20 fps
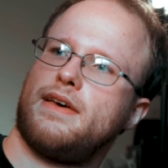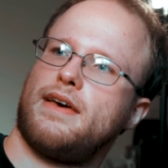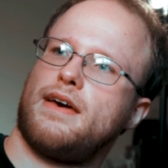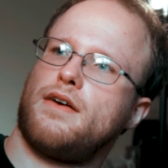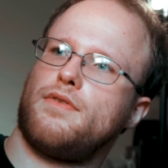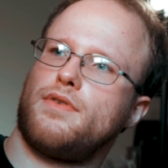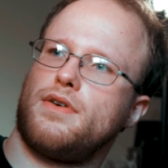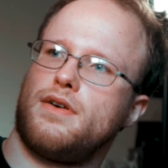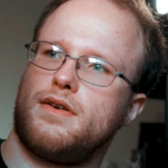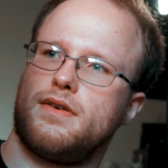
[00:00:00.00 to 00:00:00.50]

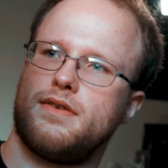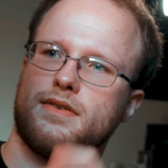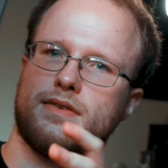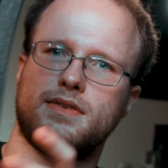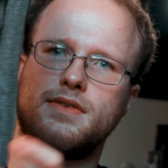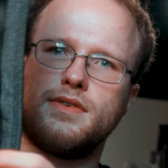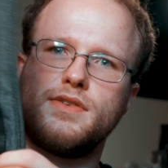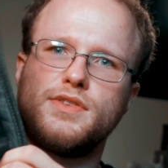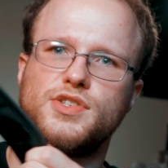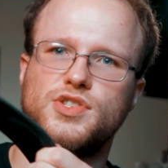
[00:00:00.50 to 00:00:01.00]
our
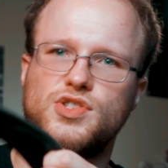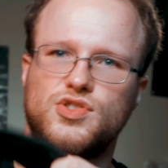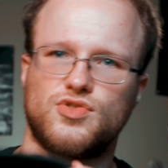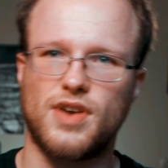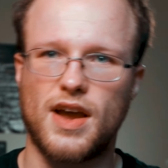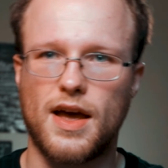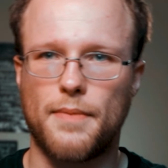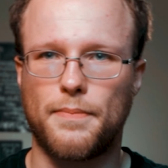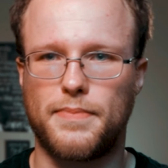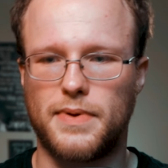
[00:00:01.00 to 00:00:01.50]

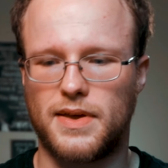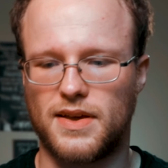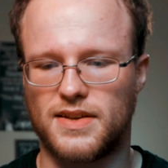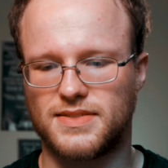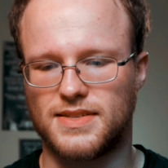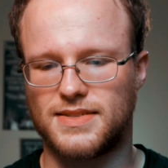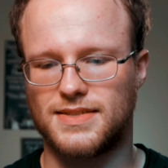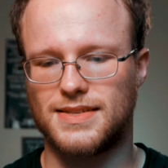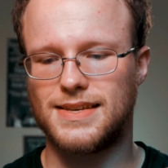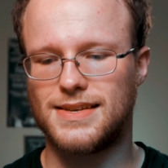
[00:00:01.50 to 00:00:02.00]
strap
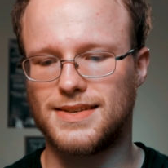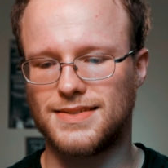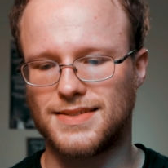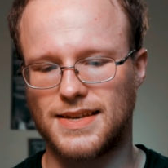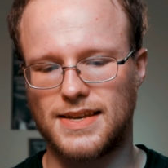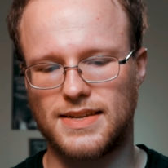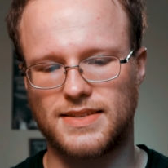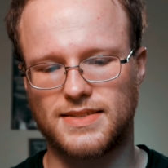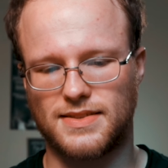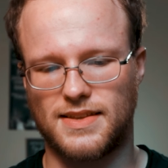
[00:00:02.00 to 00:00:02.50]
because this is
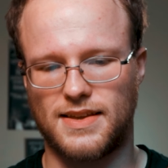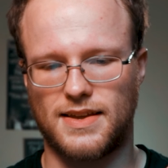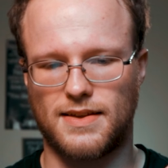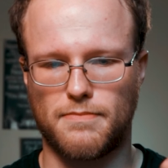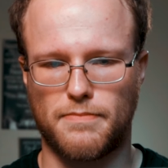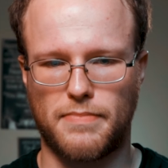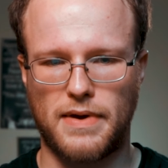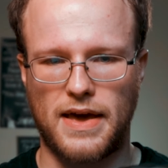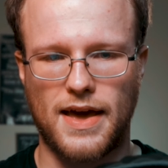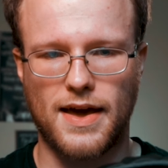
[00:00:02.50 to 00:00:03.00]
a
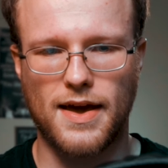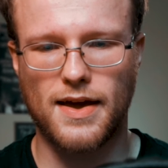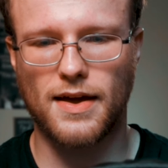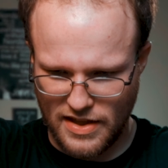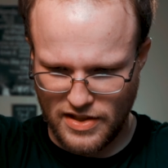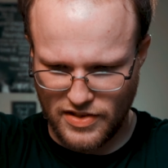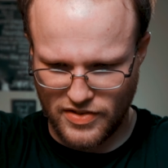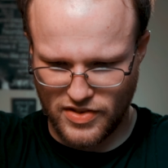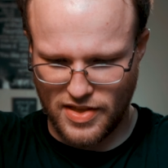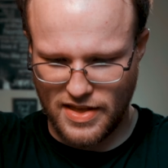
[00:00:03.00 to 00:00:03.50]
sling bag.
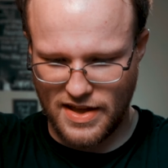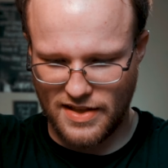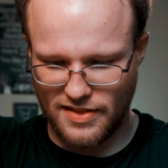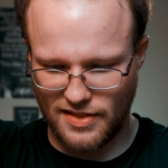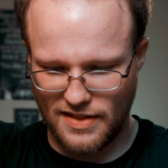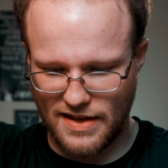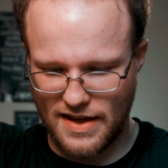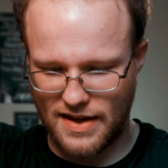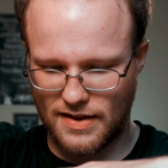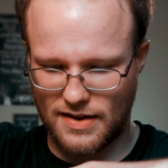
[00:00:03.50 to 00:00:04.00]
And so then,
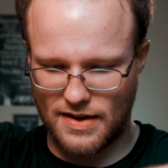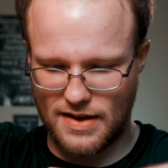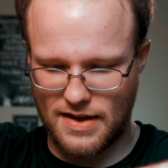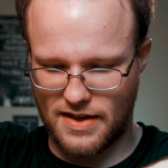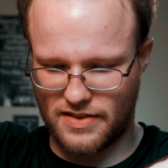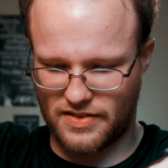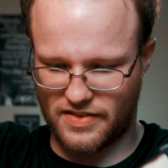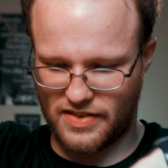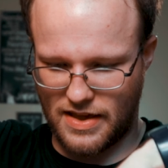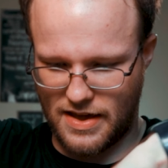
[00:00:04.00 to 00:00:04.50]
like
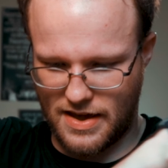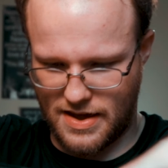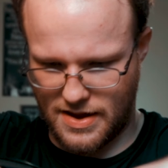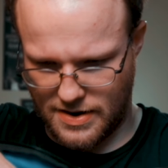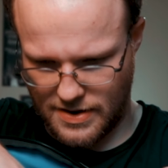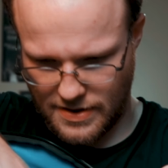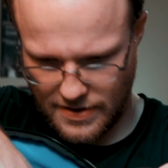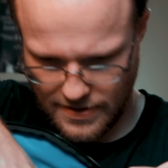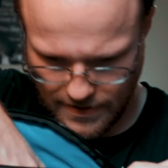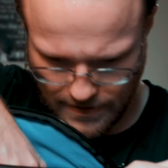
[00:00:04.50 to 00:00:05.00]
I
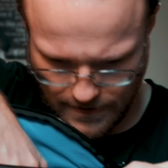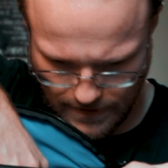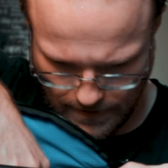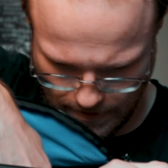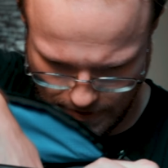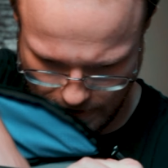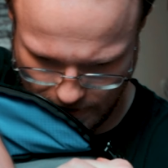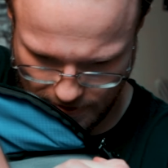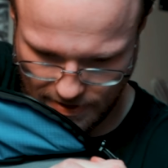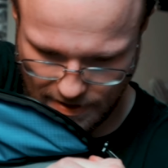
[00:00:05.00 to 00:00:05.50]
said,
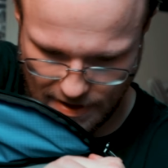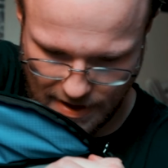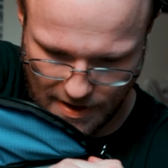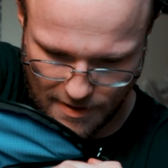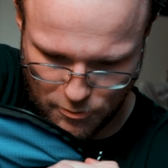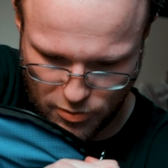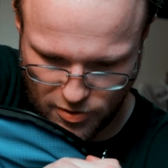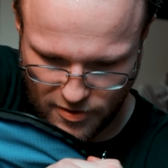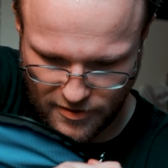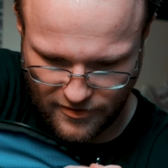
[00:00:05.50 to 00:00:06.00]
they
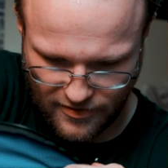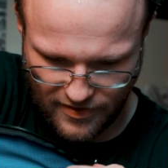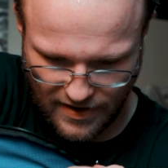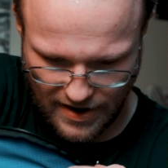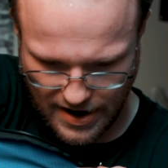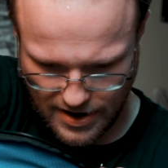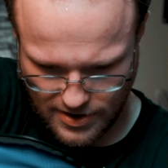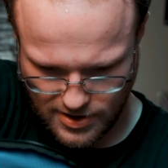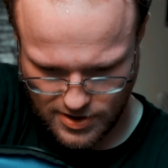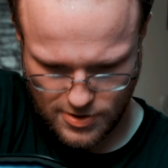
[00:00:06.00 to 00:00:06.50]

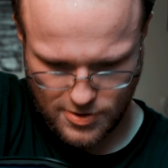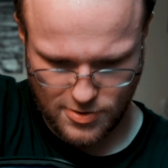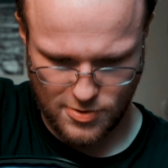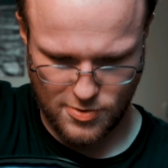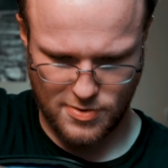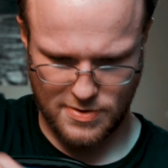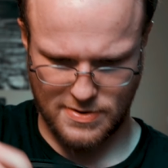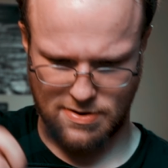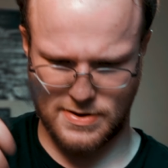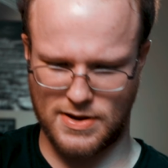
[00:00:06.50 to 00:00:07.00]
provide
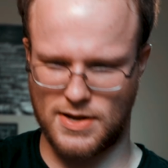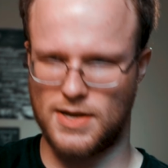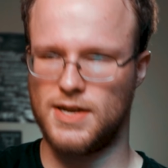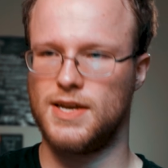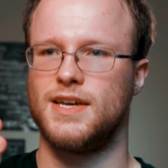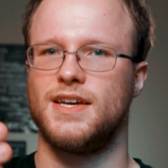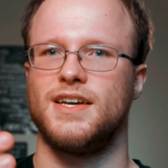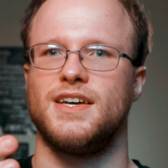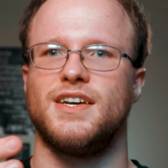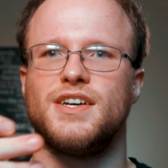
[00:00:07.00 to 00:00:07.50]
you
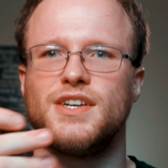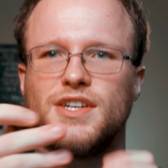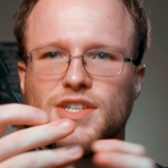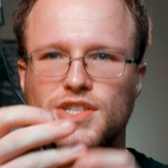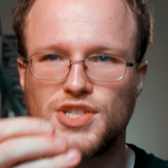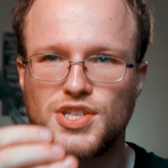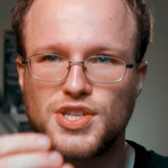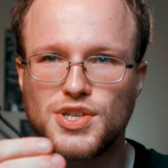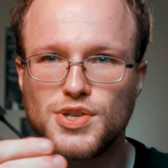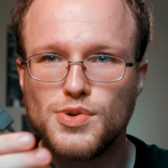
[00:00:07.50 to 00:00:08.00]

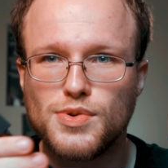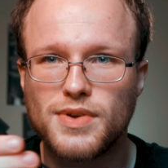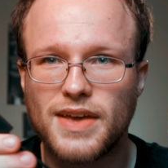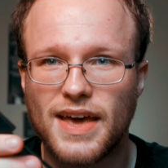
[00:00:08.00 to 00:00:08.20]
two